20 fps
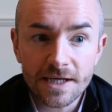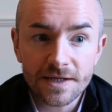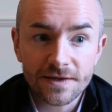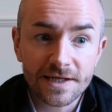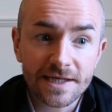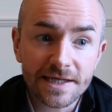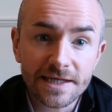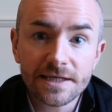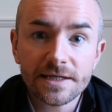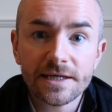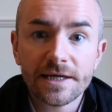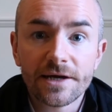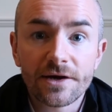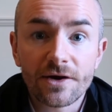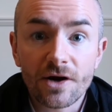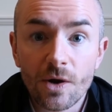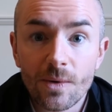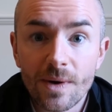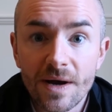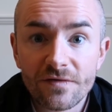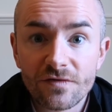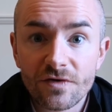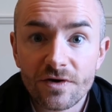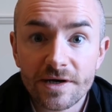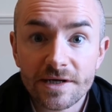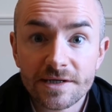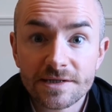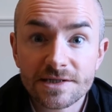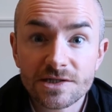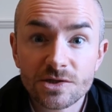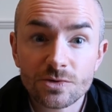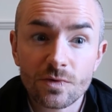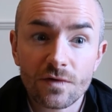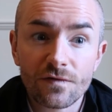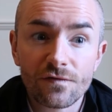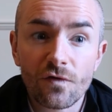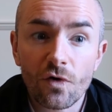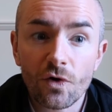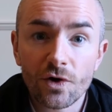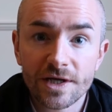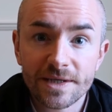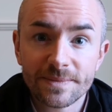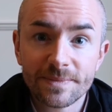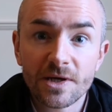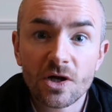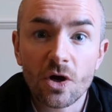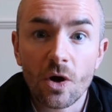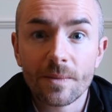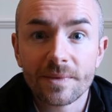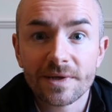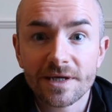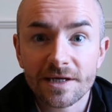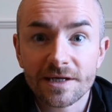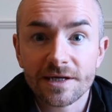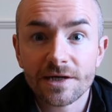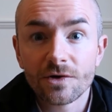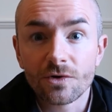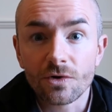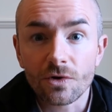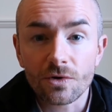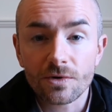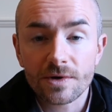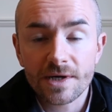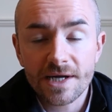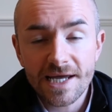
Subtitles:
The key here, however, is to avoid becoming a hero.